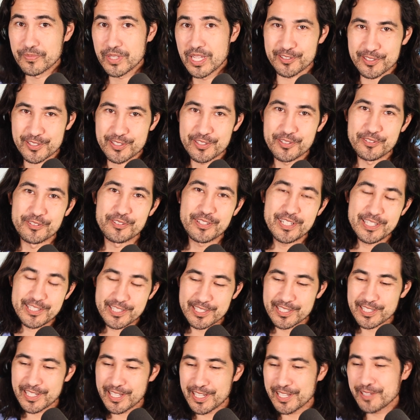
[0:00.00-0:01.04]
So let's
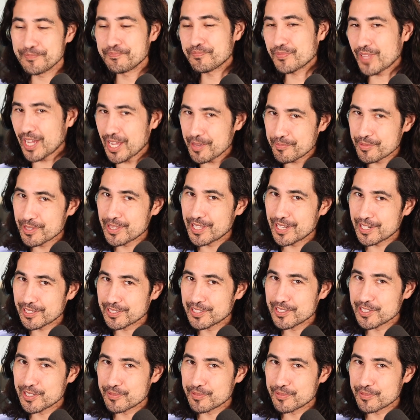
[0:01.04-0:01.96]
say, hypothetically